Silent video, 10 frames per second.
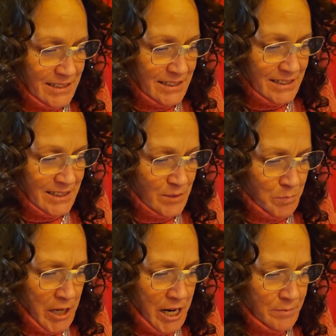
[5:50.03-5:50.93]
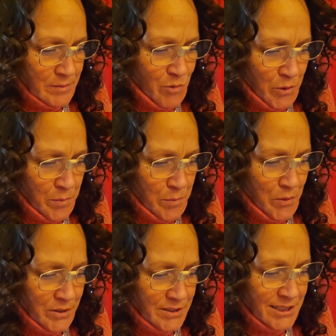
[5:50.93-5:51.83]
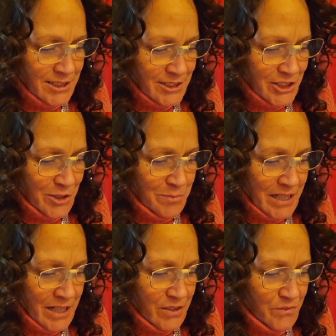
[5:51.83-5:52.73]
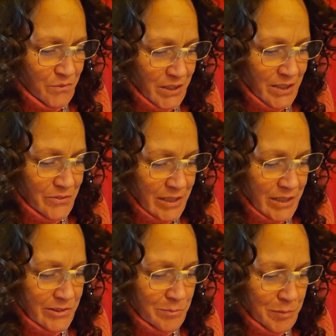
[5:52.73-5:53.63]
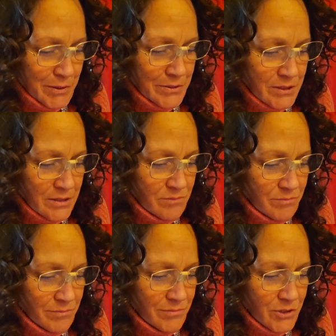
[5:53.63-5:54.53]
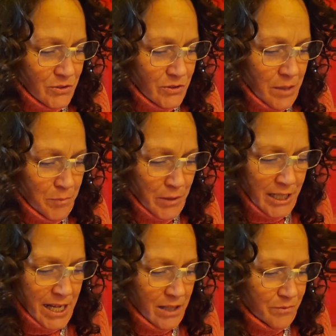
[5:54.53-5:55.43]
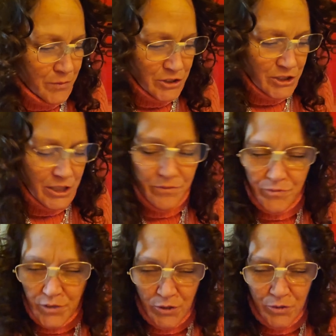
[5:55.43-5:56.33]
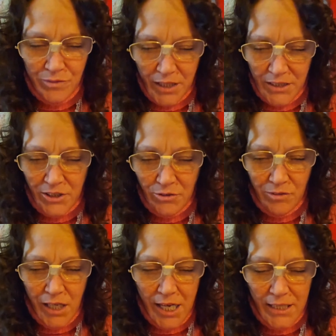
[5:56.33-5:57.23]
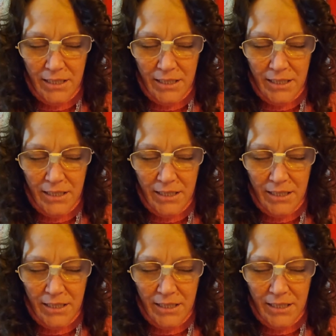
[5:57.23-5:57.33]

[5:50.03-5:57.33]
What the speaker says: it's perhaps more important to determine how you feel around a person. Do they bring out a version of you that you like?